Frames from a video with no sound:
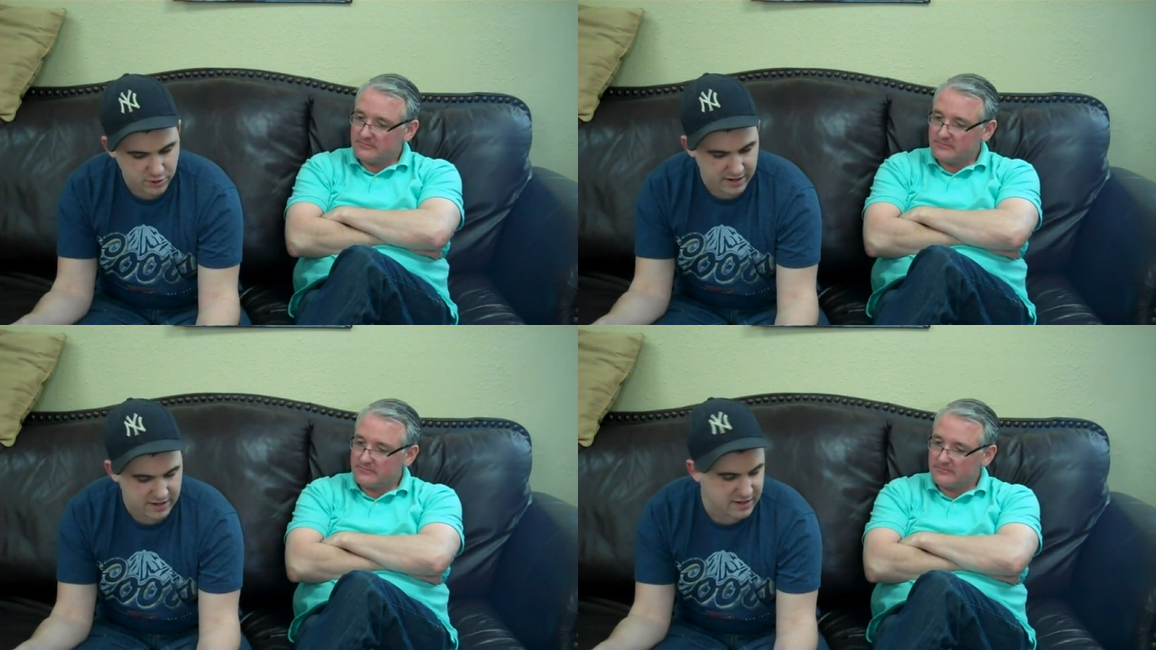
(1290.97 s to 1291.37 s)

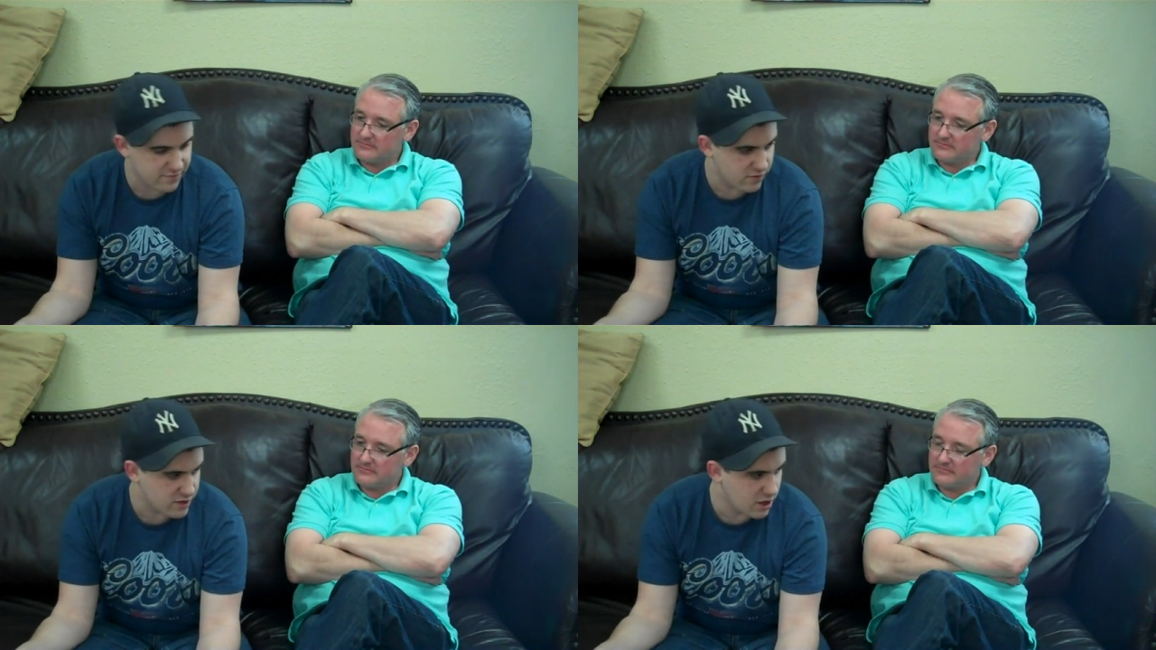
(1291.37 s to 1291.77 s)
Speaker 1: shoot at a
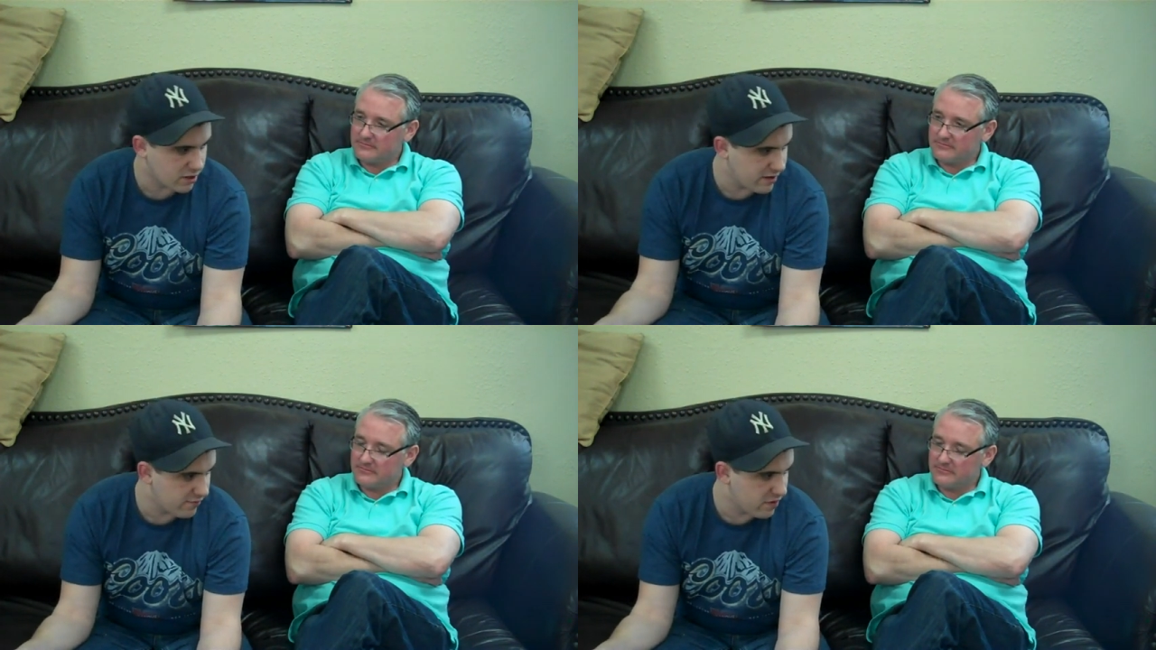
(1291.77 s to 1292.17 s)
different
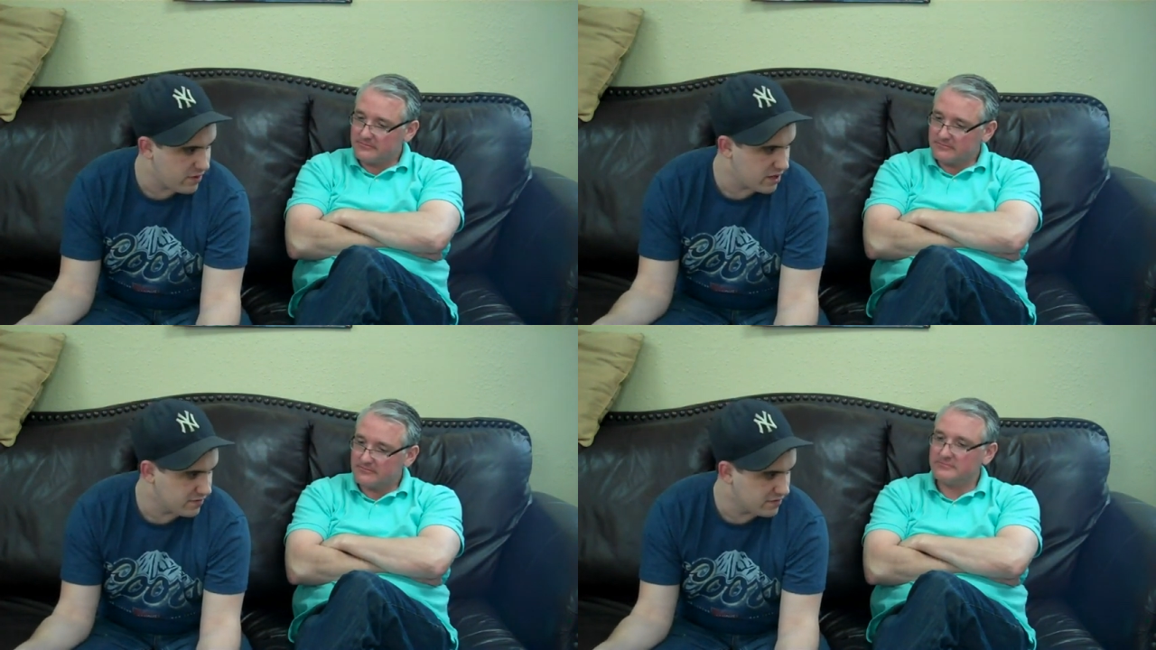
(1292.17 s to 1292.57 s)
target from
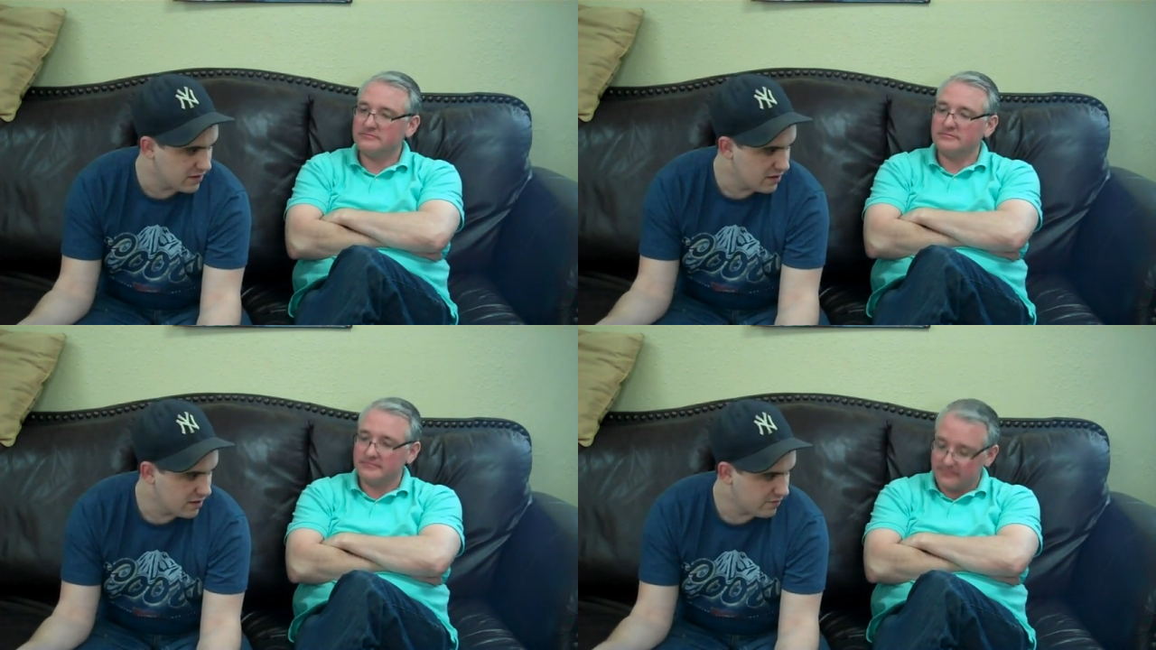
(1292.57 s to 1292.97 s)
his
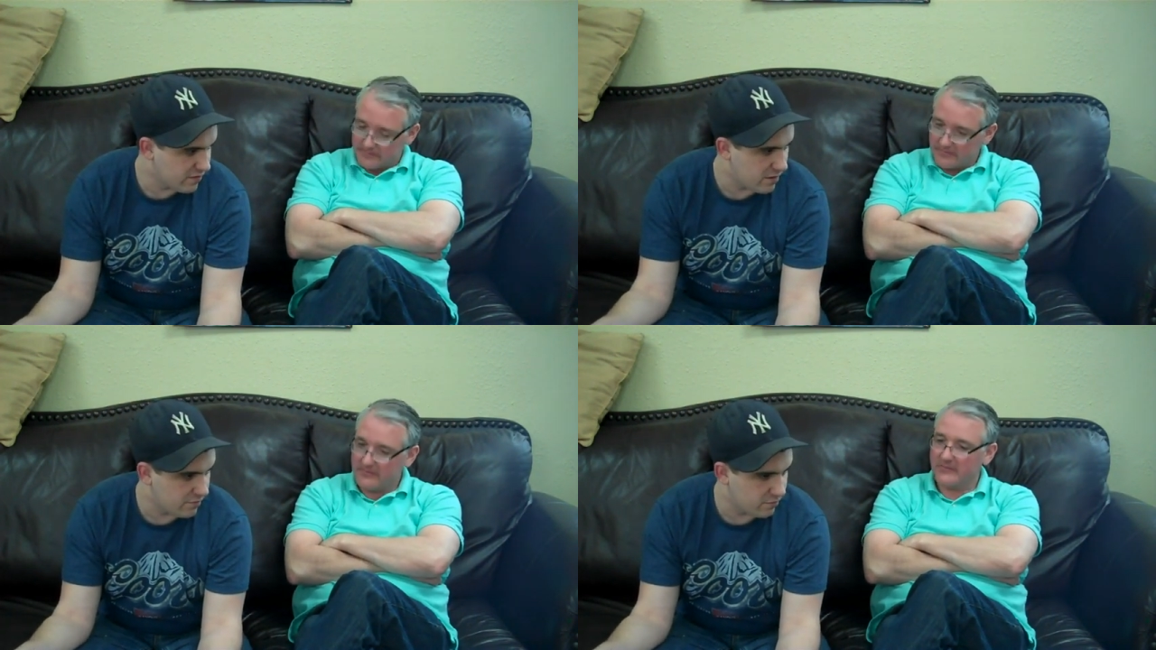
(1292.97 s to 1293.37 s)

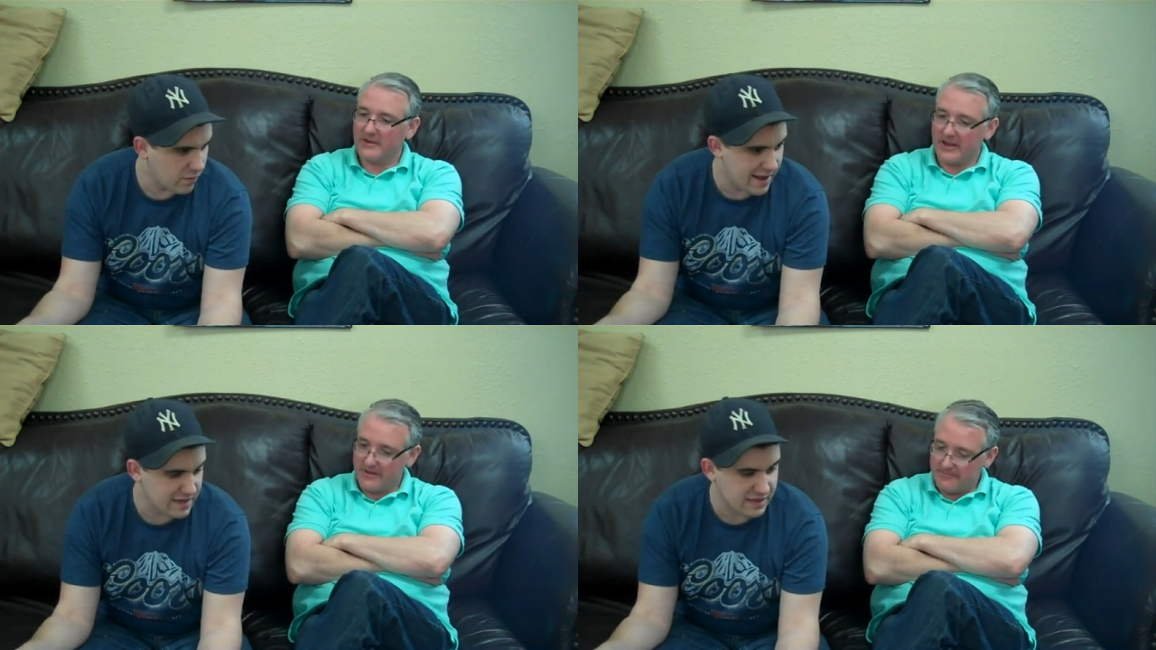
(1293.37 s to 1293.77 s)
from
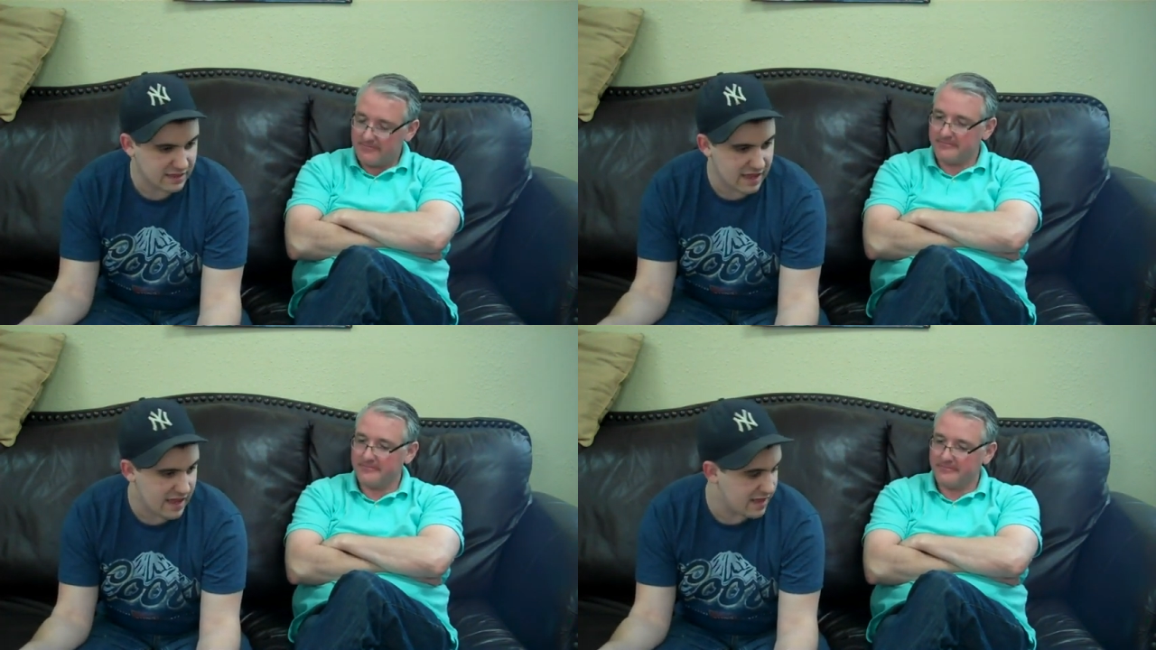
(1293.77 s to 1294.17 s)

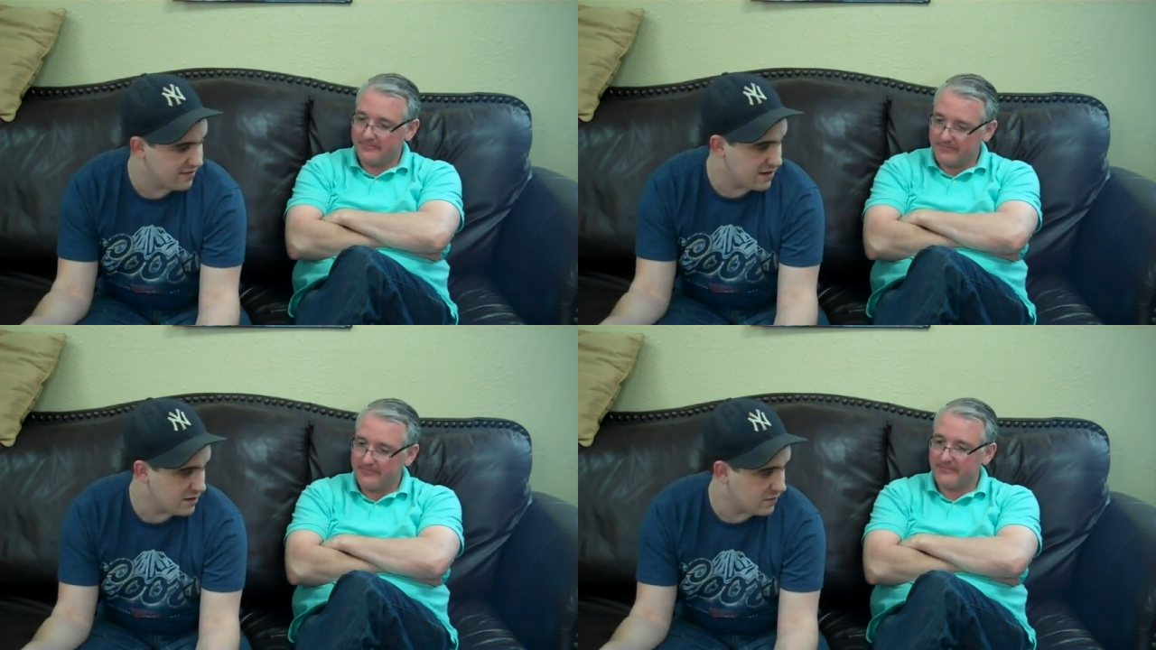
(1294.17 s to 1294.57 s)
anything that
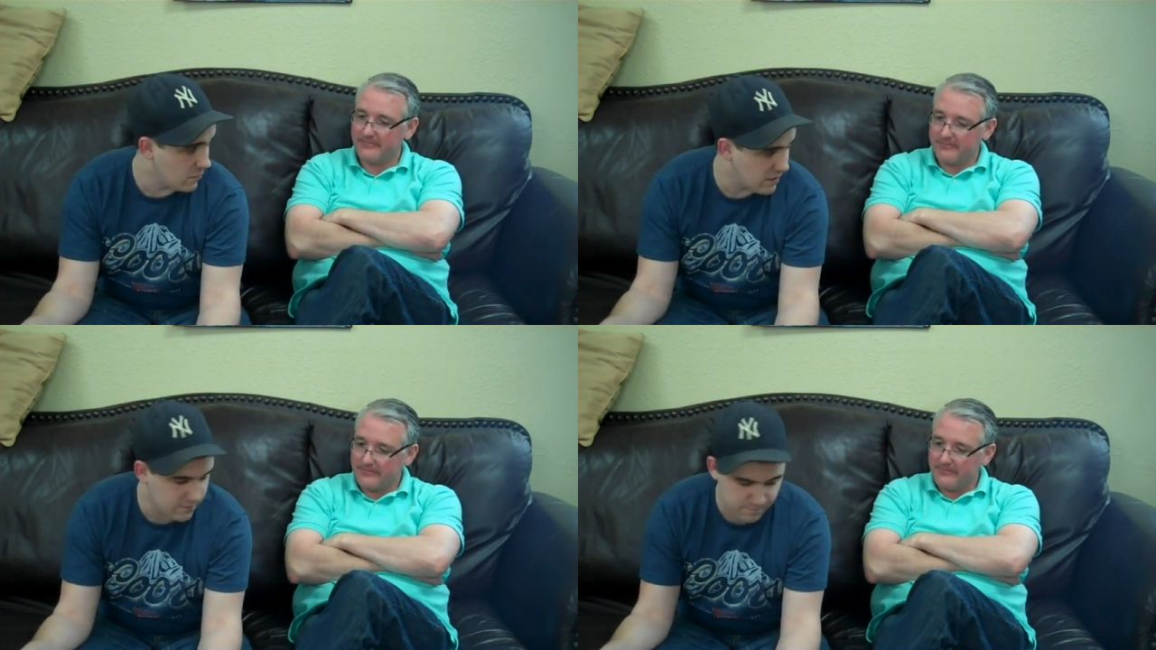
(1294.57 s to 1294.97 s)
is in his
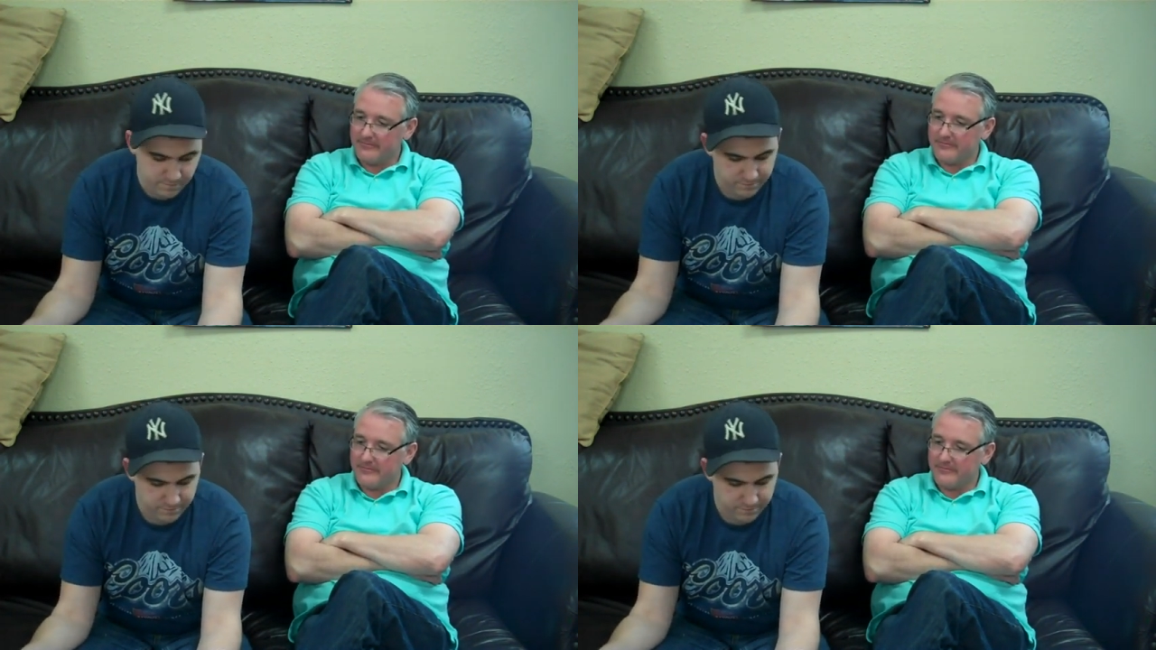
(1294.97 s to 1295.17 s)
unit.